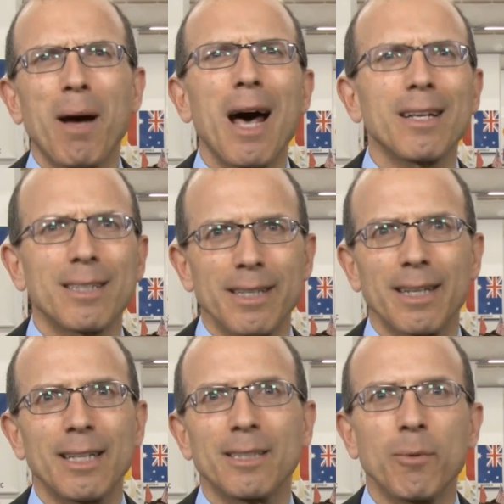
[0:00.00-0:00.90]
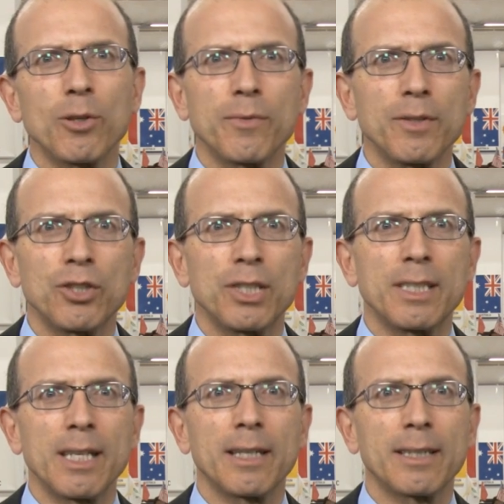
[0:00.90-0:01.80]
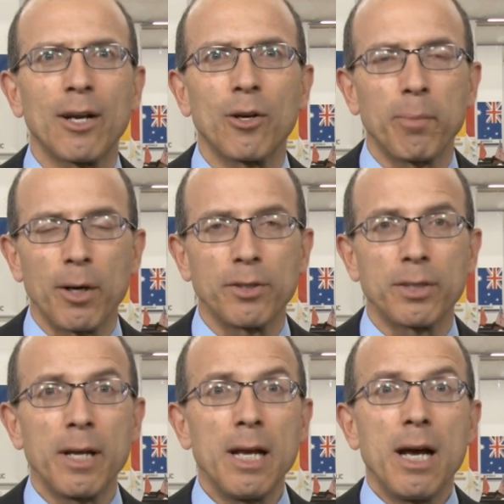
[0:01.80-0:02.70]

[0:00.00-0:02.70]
modestly against most of its G10 counterparts.